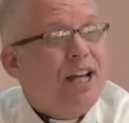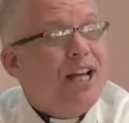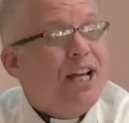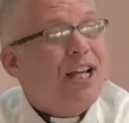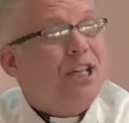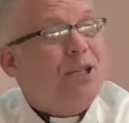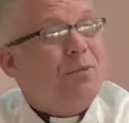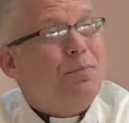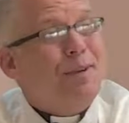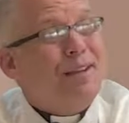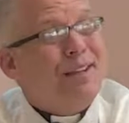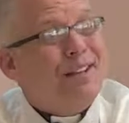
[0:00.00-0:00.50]

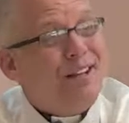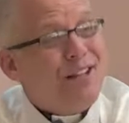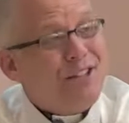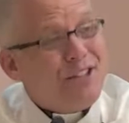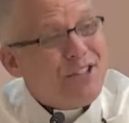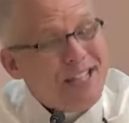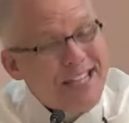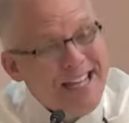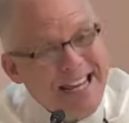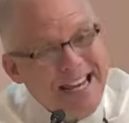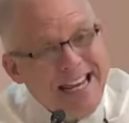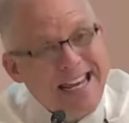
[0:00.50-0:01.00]
is
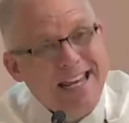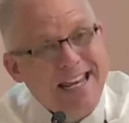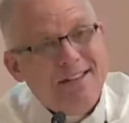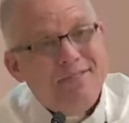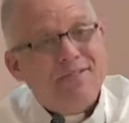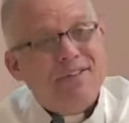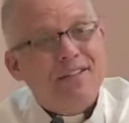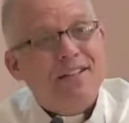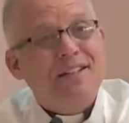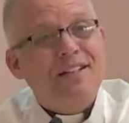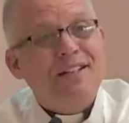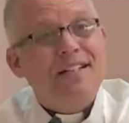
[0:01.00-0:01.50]
because
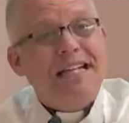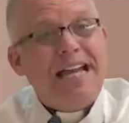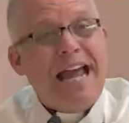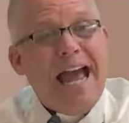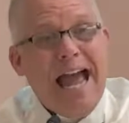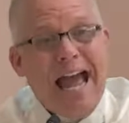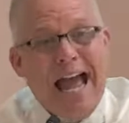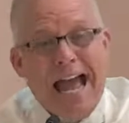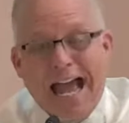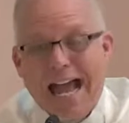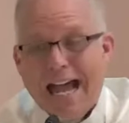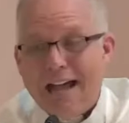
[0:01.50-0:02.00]
even
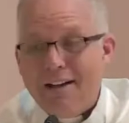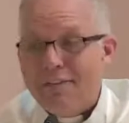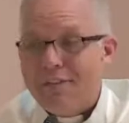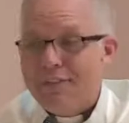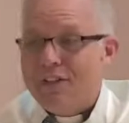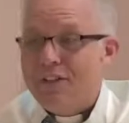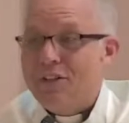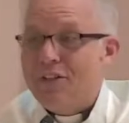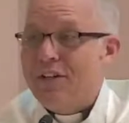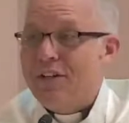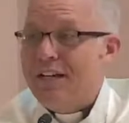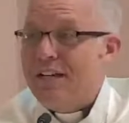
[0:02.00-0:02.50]

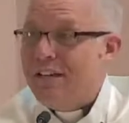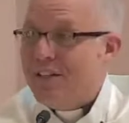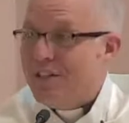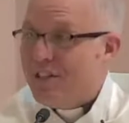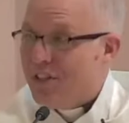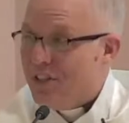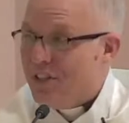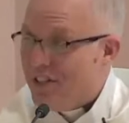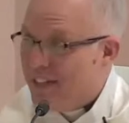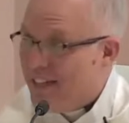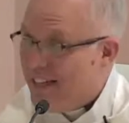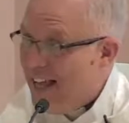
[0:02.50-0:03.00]
after
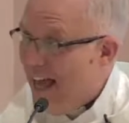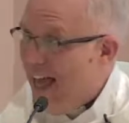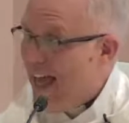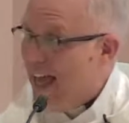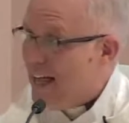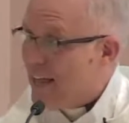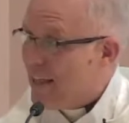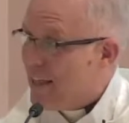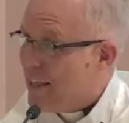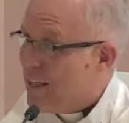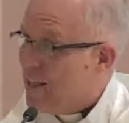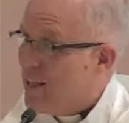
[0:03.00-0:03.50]
his
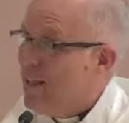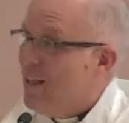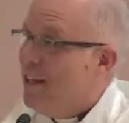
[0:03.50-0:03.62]
death,